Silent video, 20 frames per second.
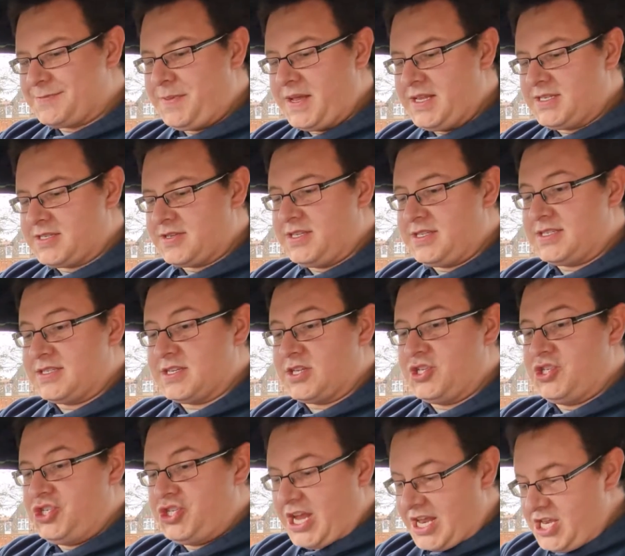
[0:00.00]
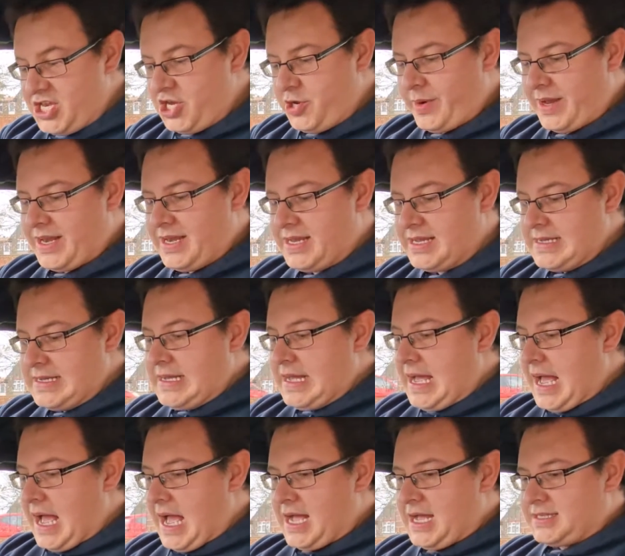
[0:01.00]
spin, so this is a genuine
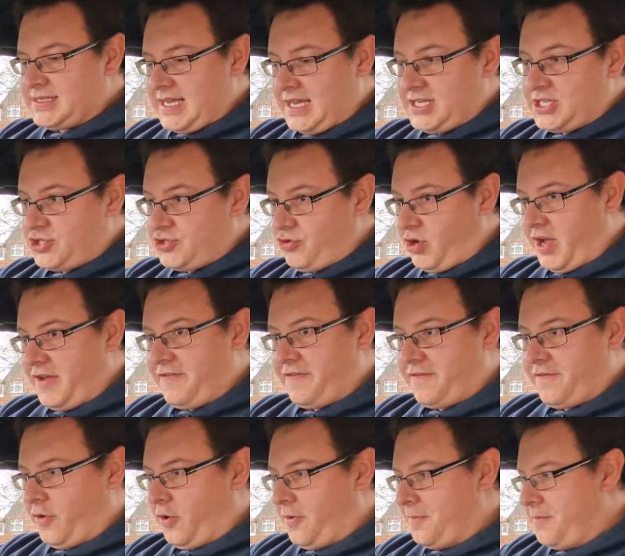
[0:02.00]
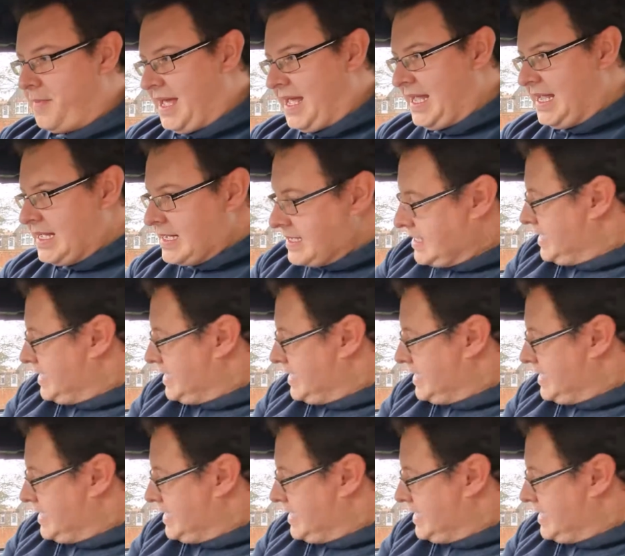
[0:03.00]
test drive for me.